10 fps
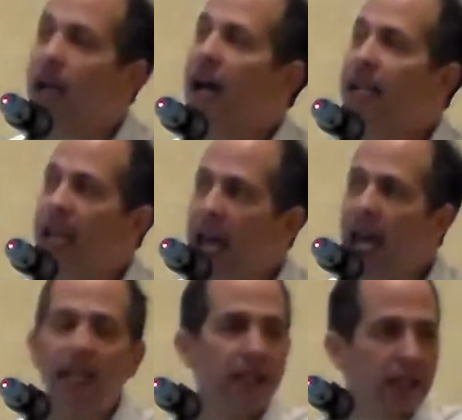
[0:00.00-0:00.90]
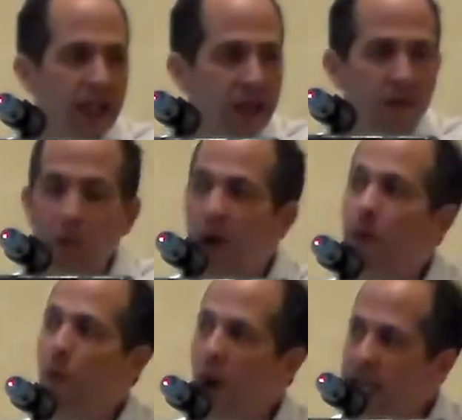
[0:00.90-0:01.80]
I can't live
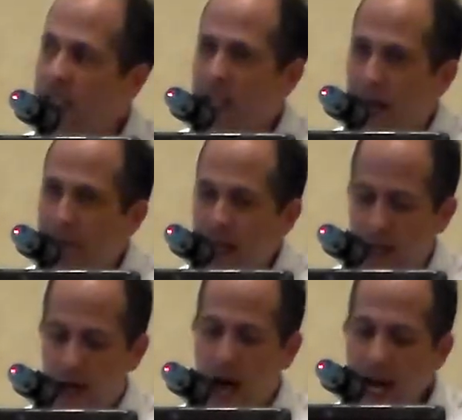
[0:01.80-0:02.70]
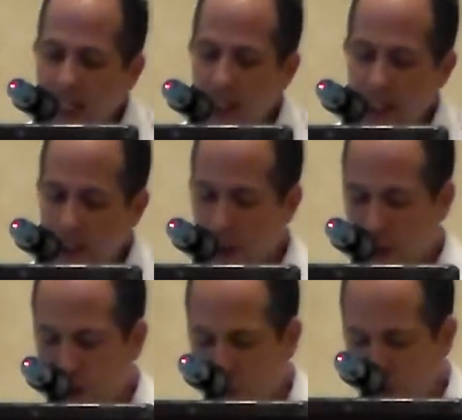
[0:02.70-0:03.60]
with waist up. I need
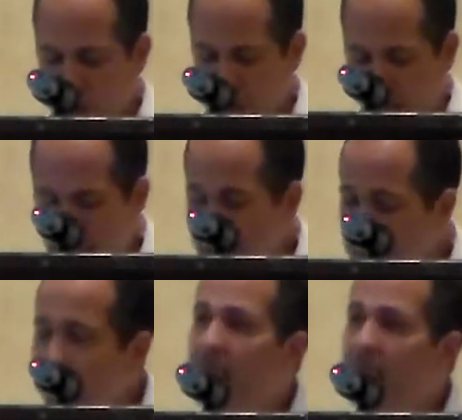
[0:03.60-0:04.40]
shoulders up.